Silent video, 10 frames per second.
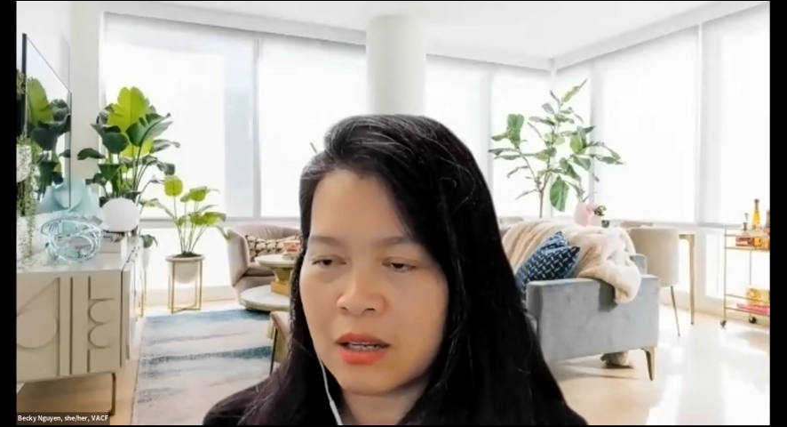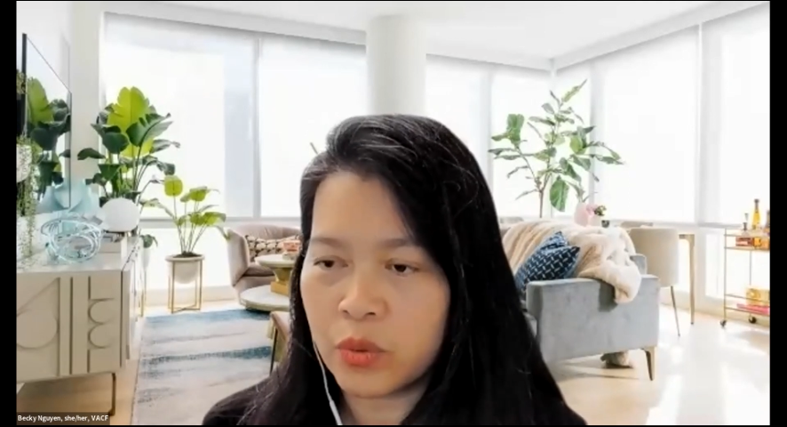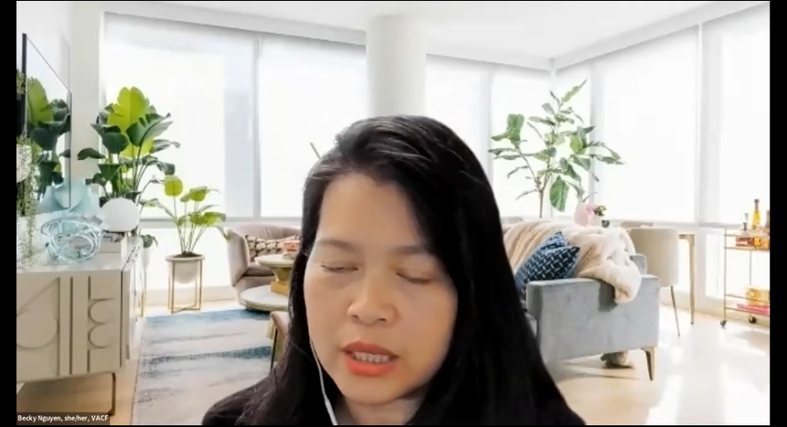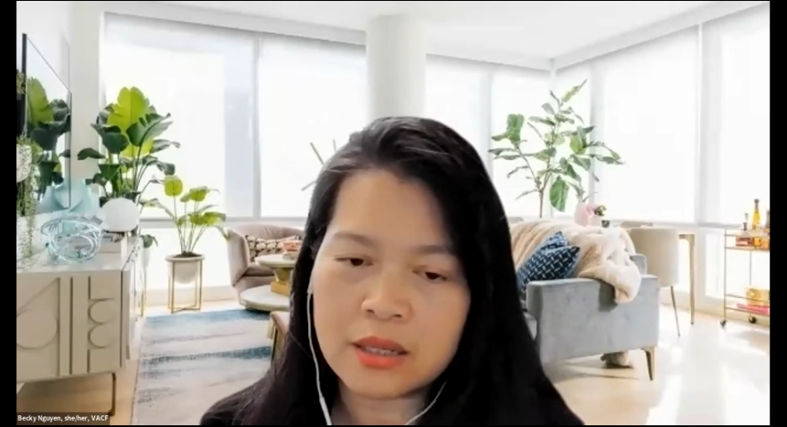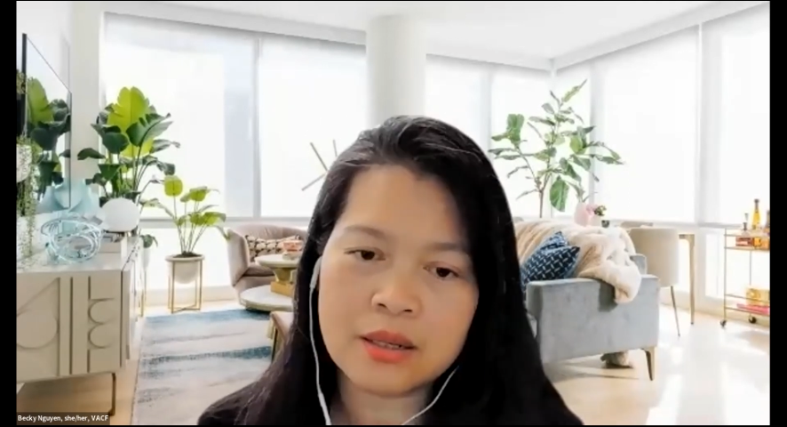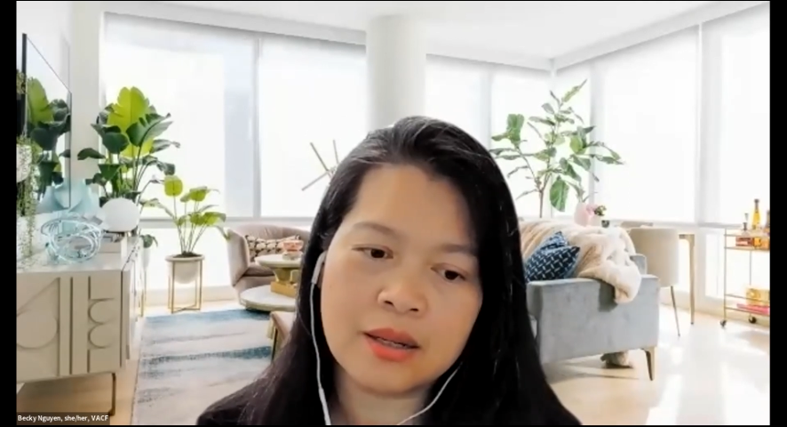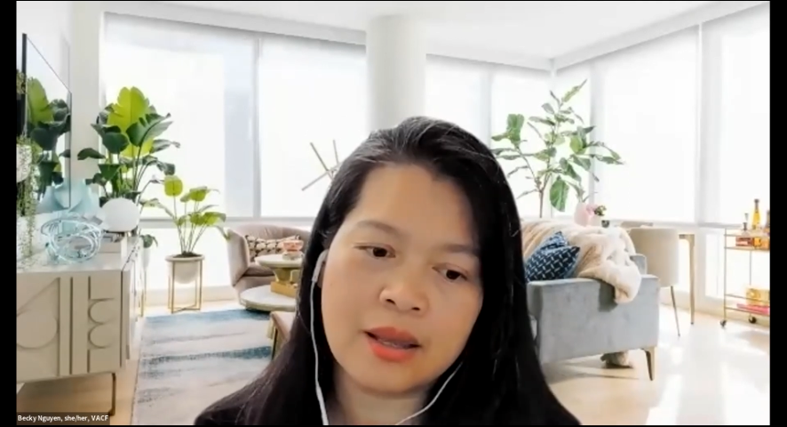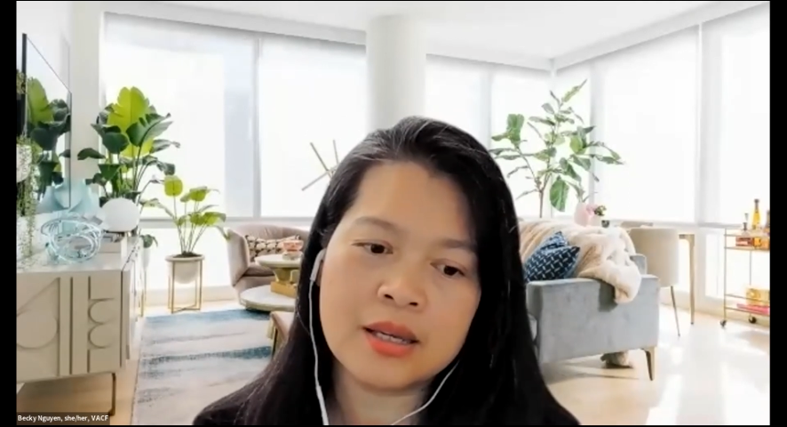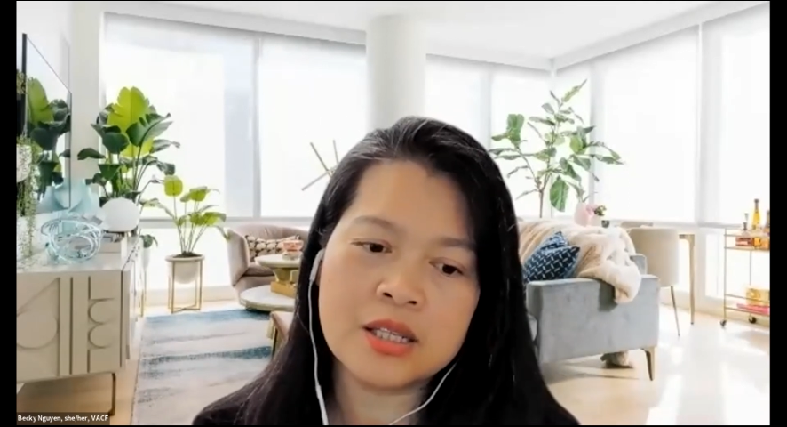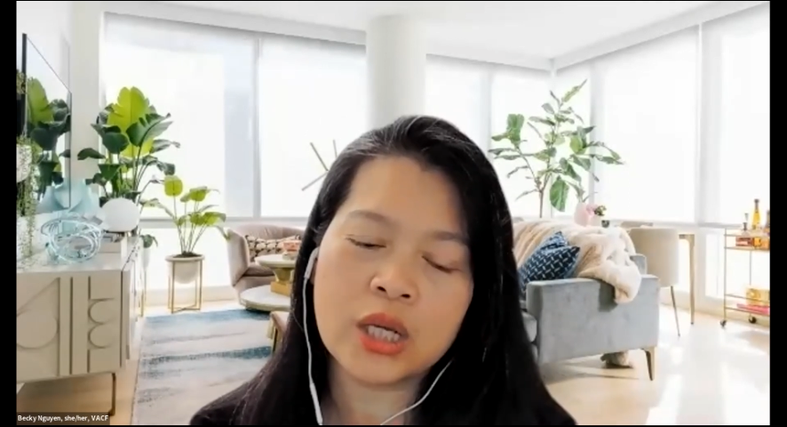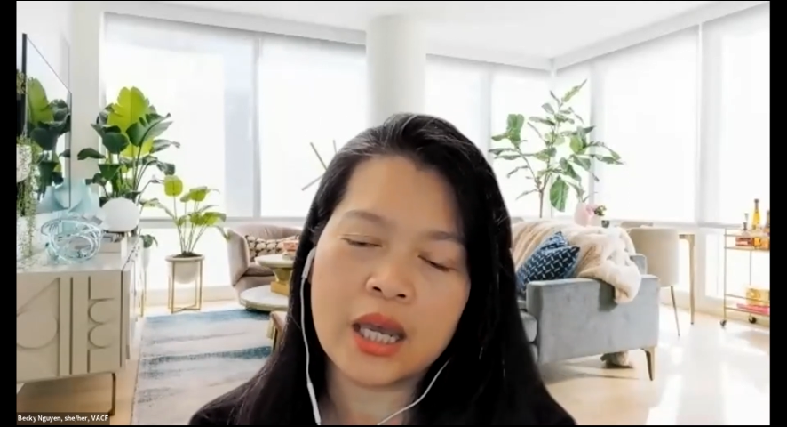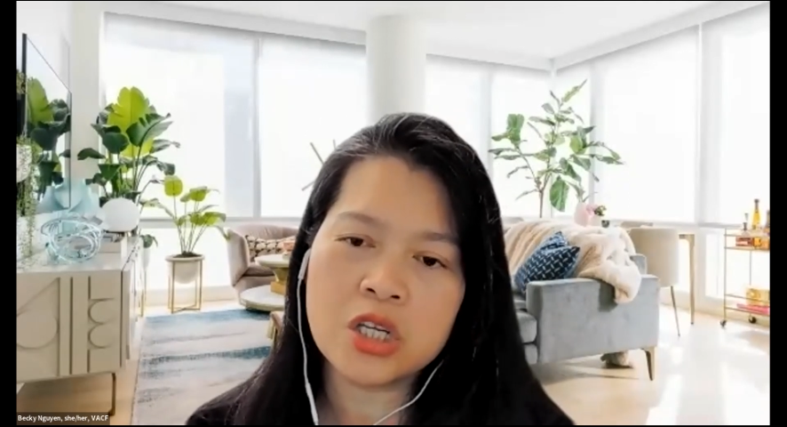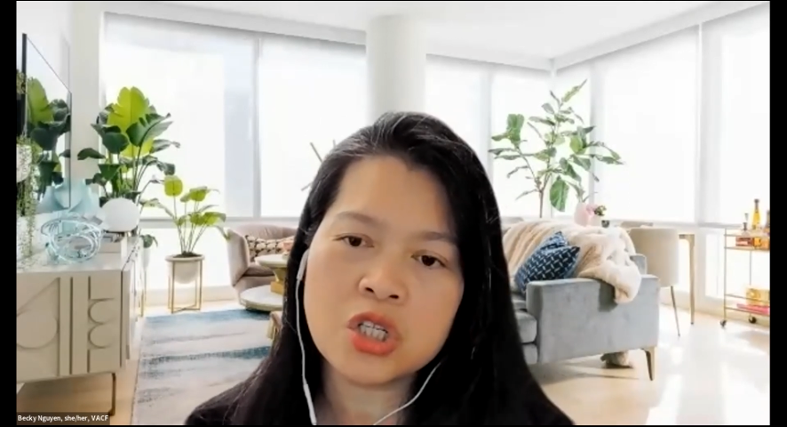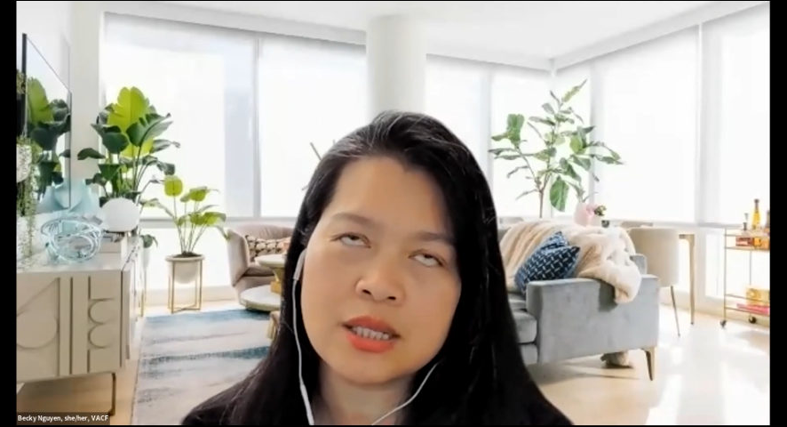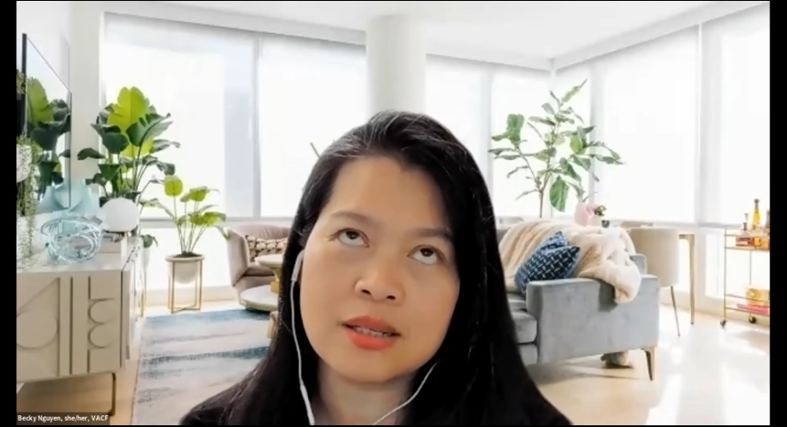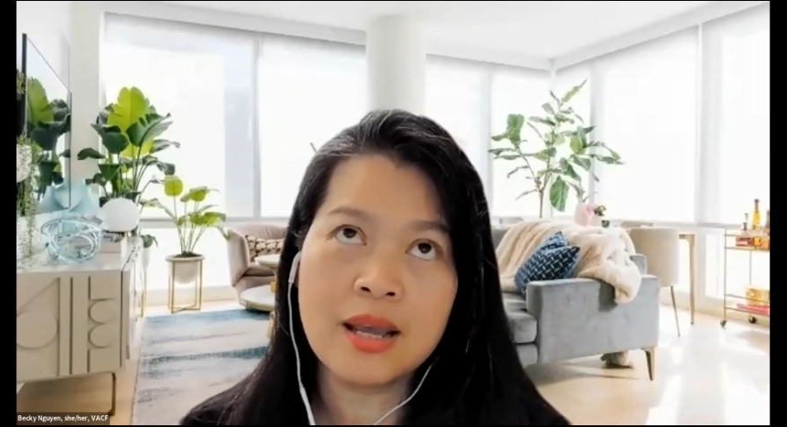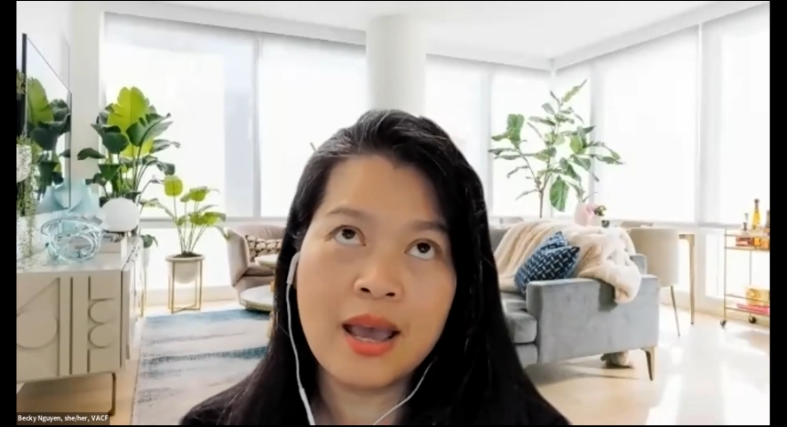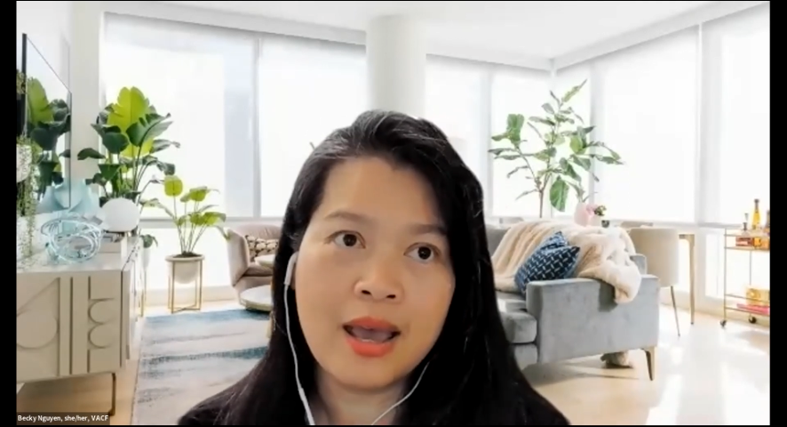and we needed the education.